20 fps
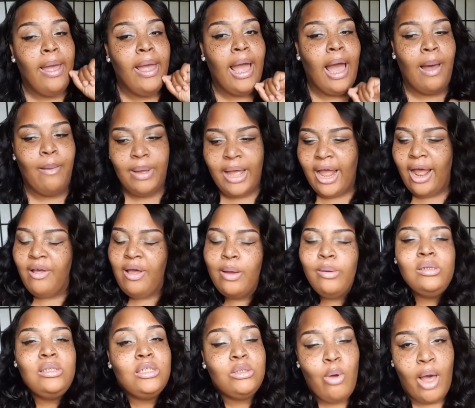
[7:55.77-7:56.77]
at it
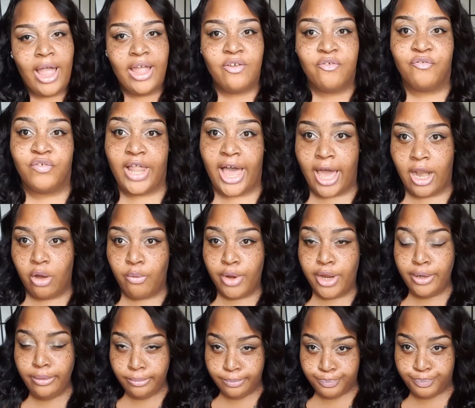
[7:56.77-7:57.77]
was quite
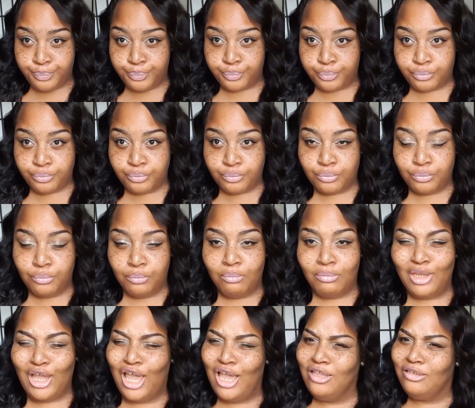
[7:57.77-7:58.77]
flattering.
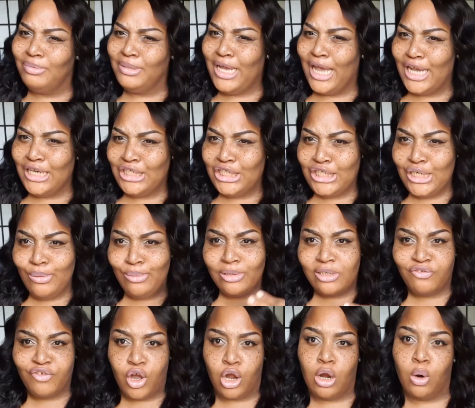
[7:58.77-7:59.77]
Is because she was
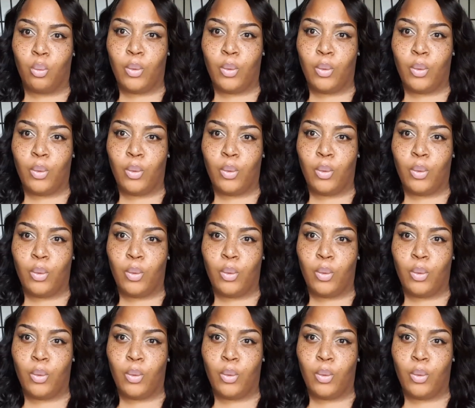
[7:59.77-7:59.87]
far